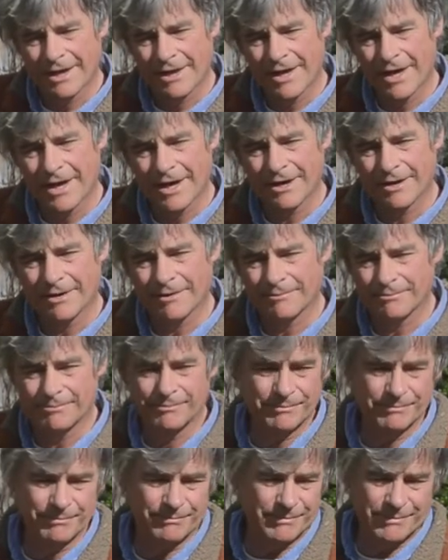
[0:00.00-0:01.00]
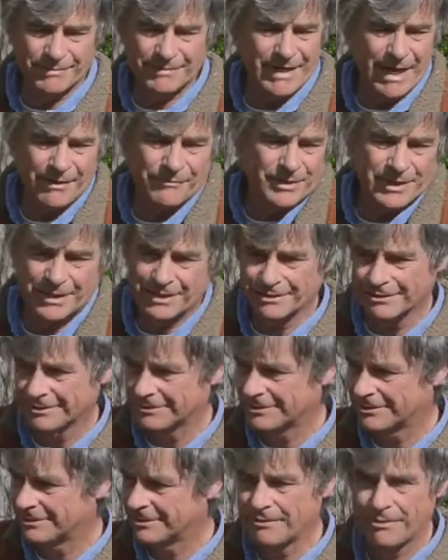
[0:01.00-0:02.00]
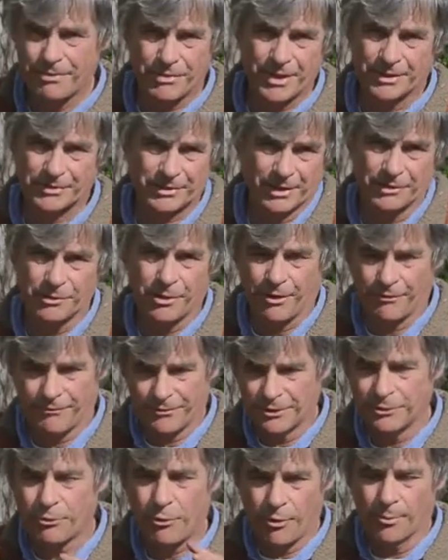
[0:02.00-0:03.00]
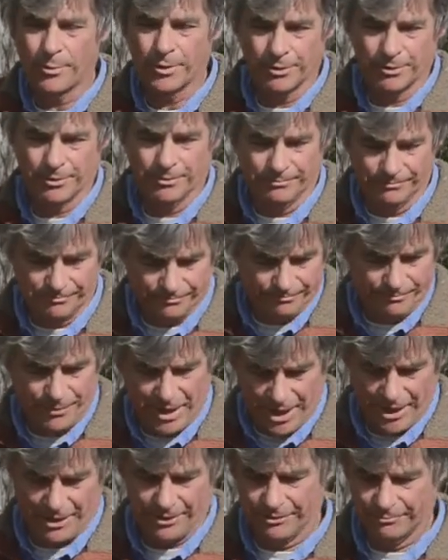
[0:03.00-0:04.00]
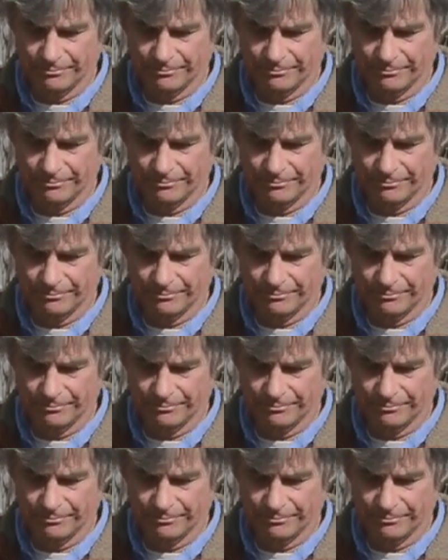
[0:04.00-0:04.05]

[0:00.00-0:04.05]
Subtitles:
daffodils that are not the normal big